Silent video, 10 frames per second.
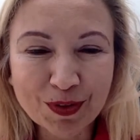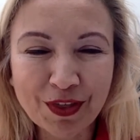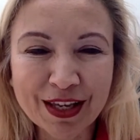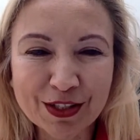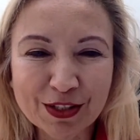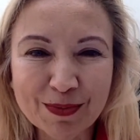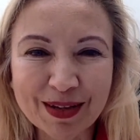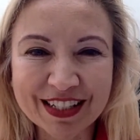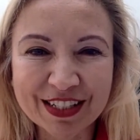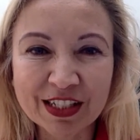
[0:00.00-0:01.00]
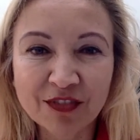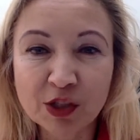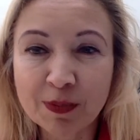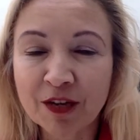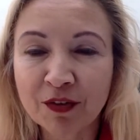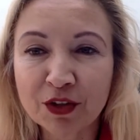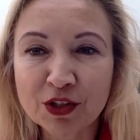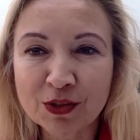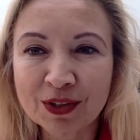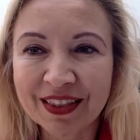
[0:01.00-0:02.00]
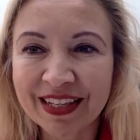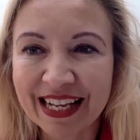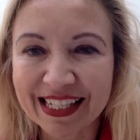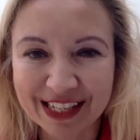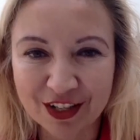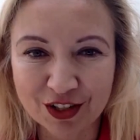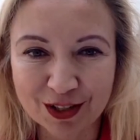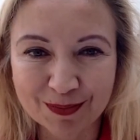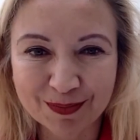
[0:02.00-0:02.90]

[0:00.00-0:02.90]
Thank you so much, and speak very soon at the next session.